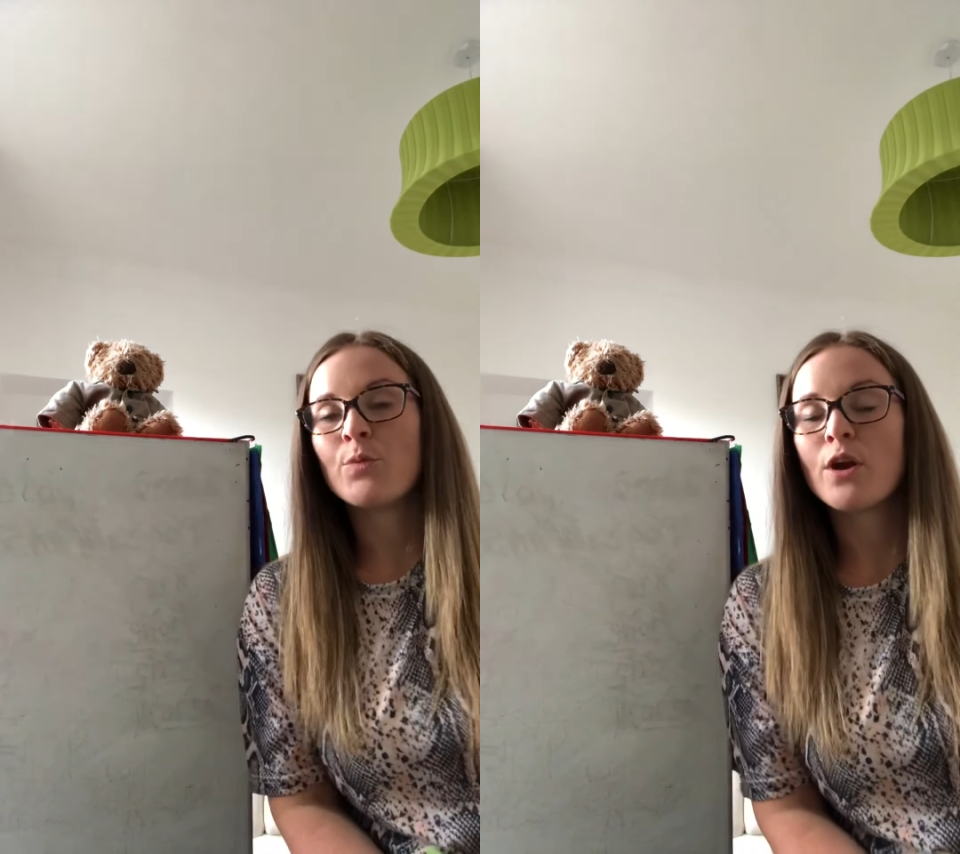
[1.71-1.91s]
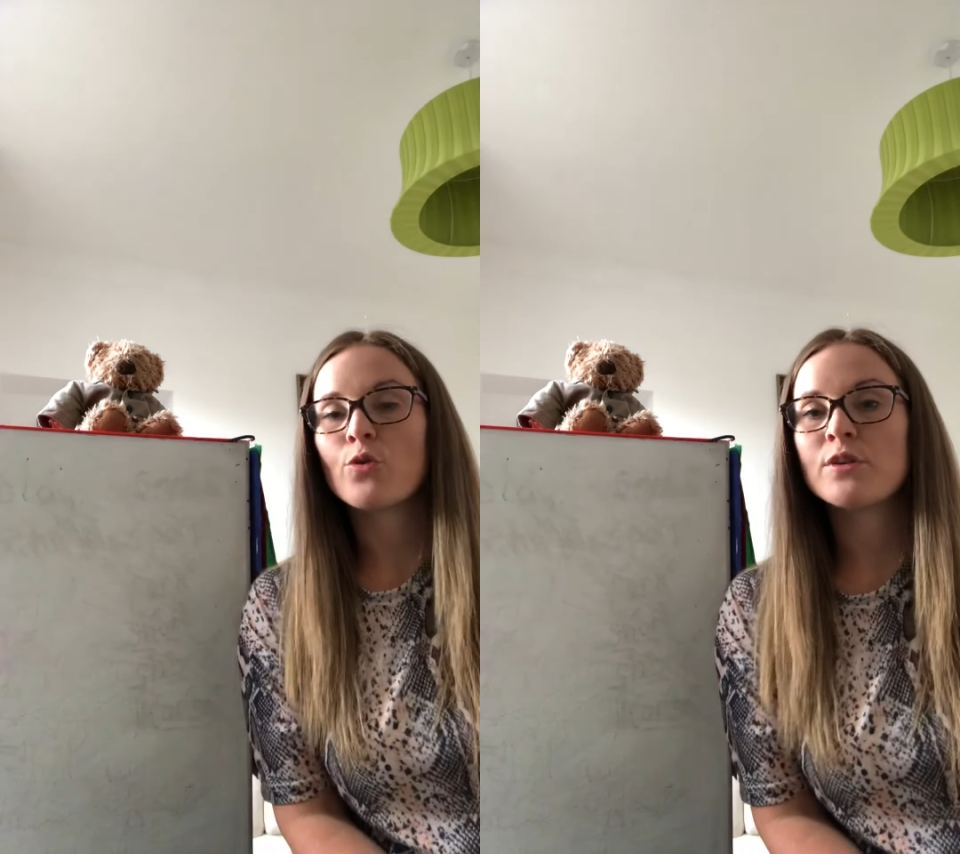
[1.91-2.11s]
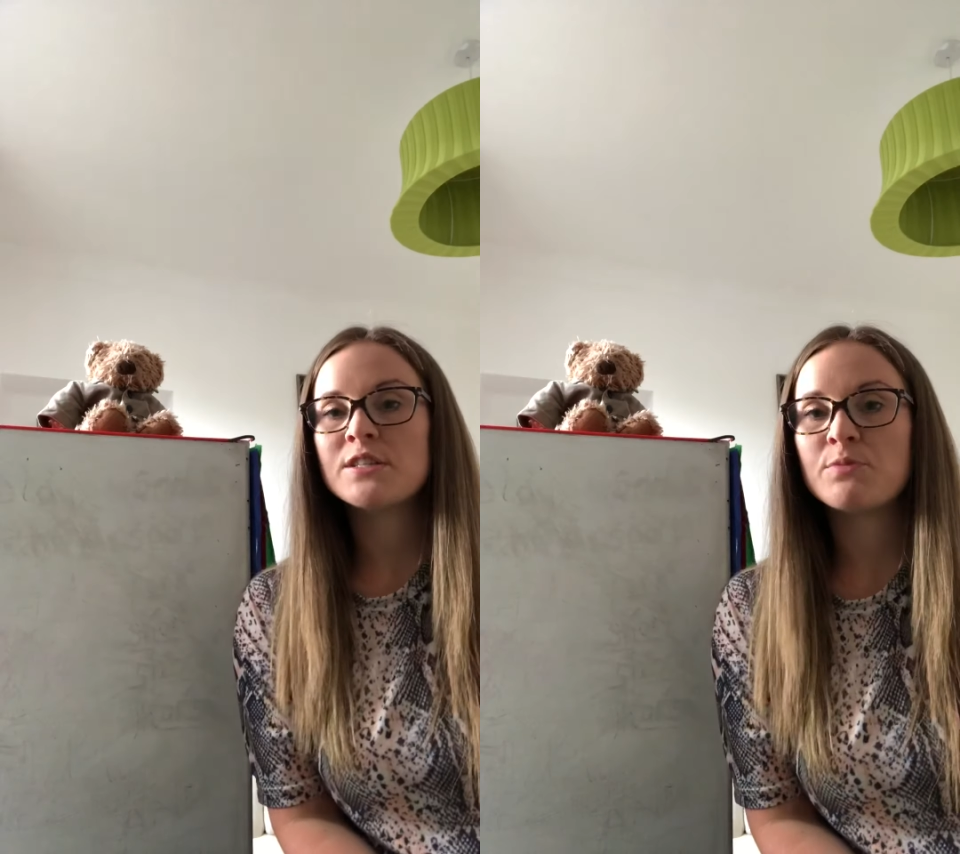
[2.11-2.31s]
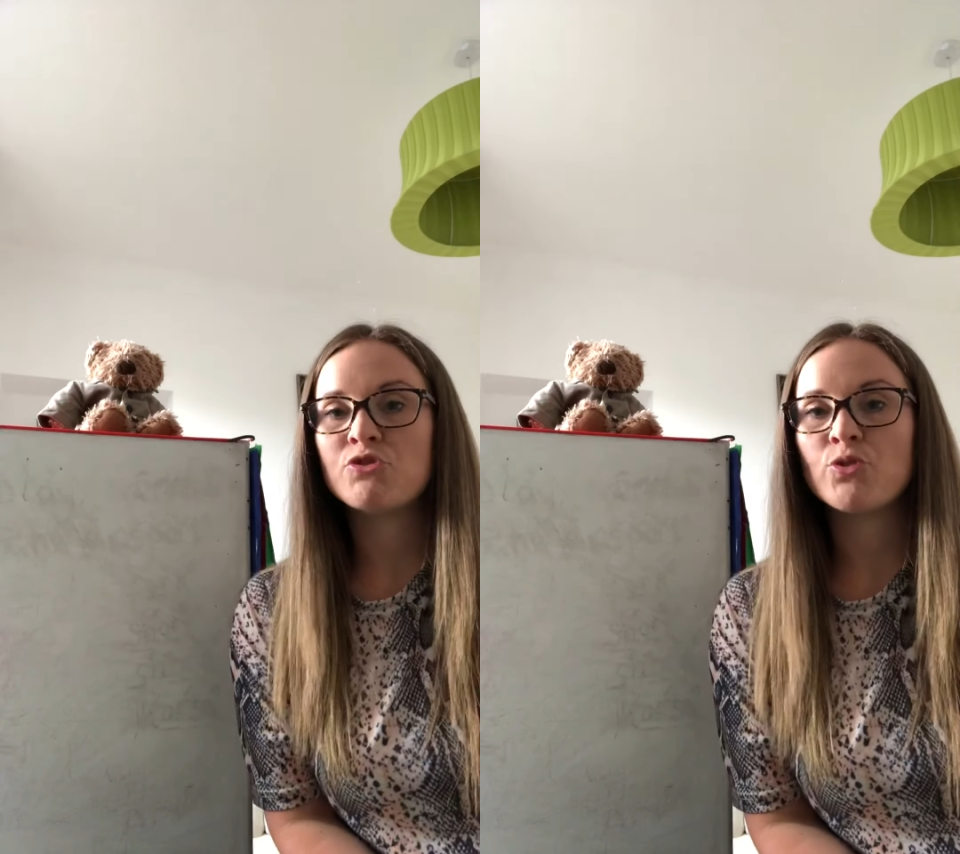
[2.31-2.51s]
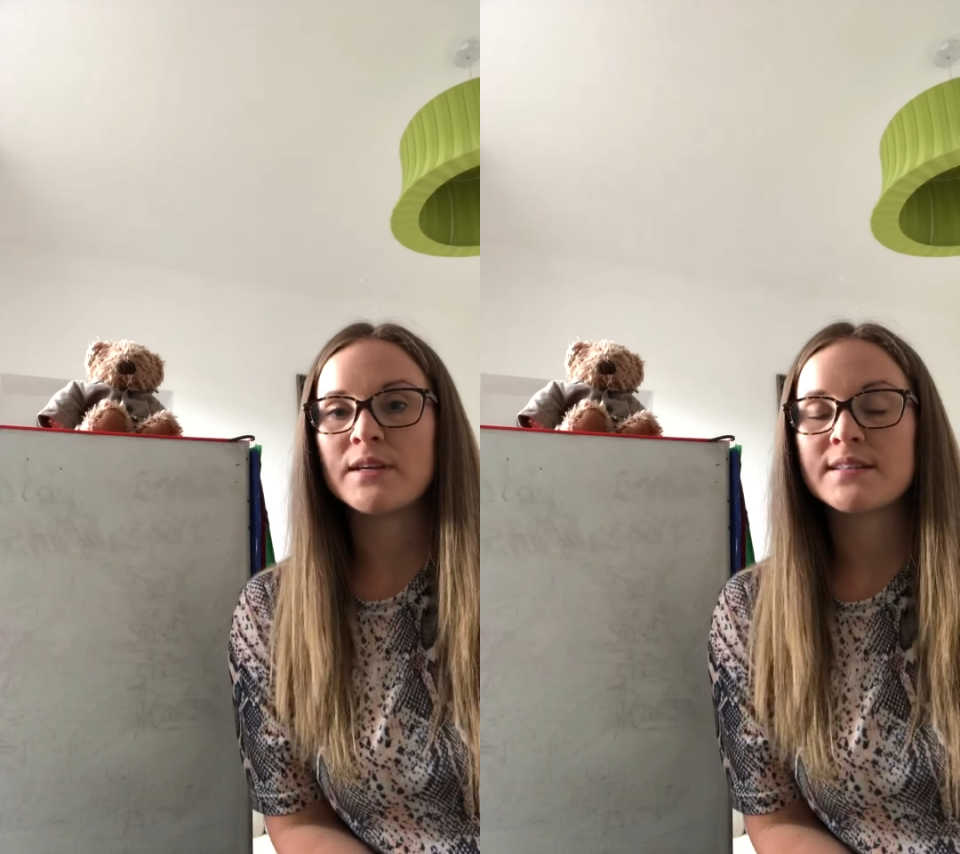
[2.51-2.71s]
are going to be
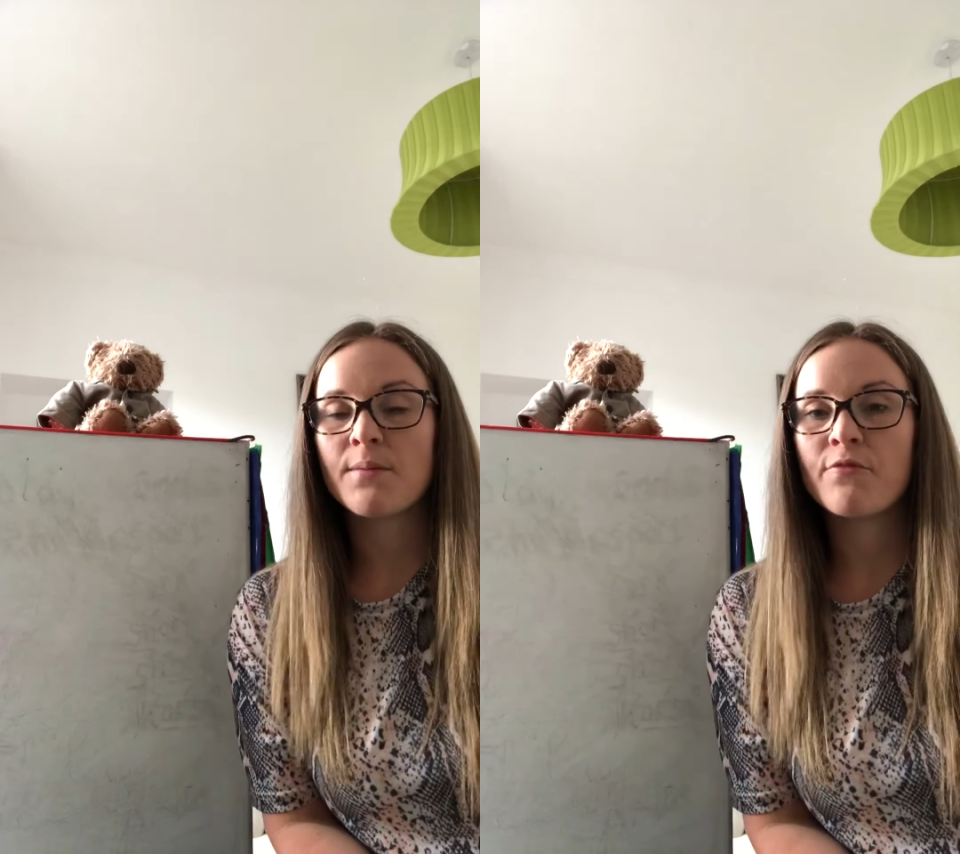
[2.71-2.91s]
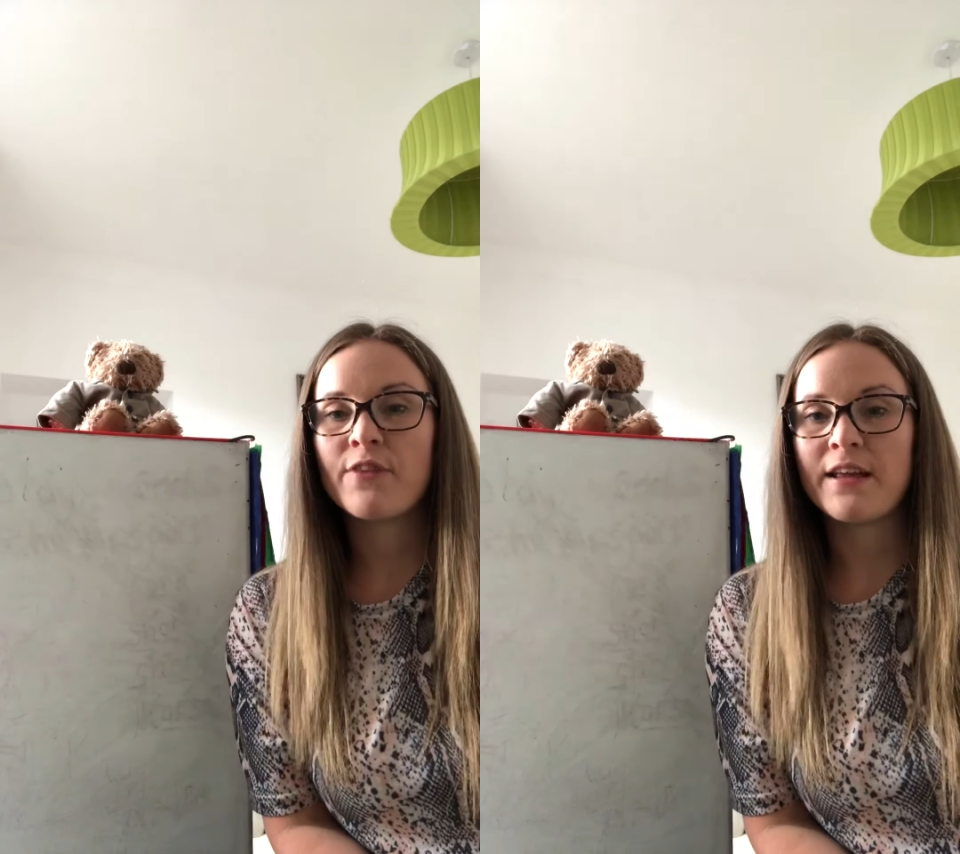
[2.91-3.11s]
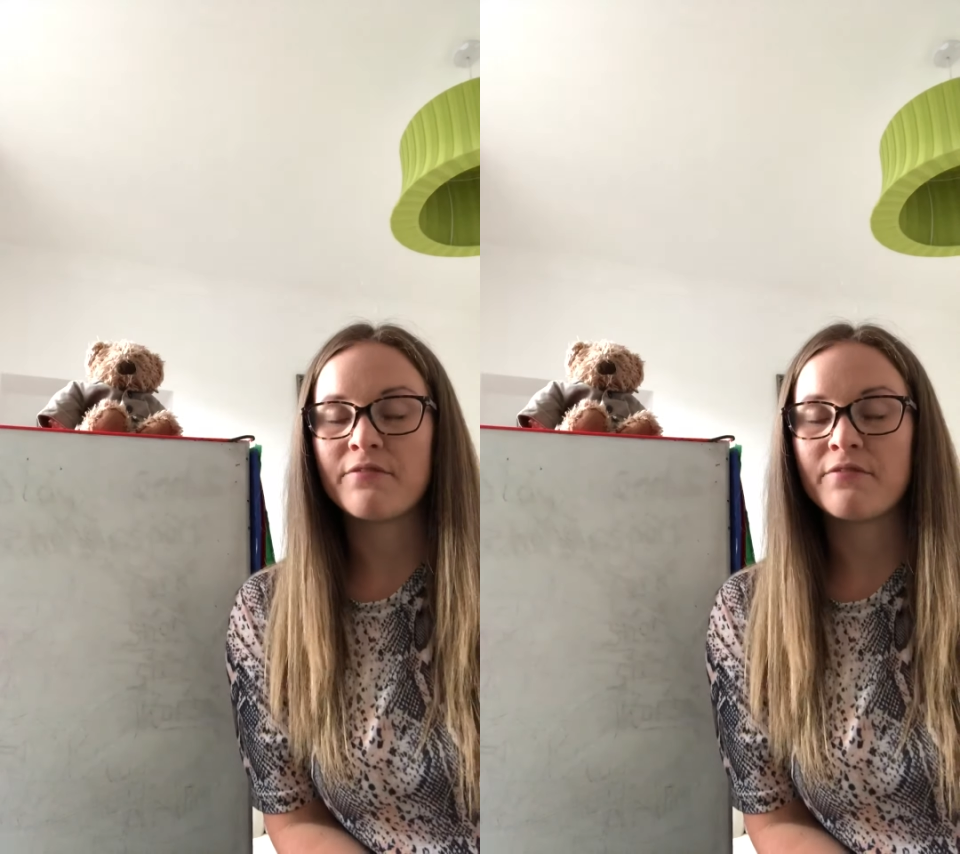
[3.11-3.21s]
doing some Fred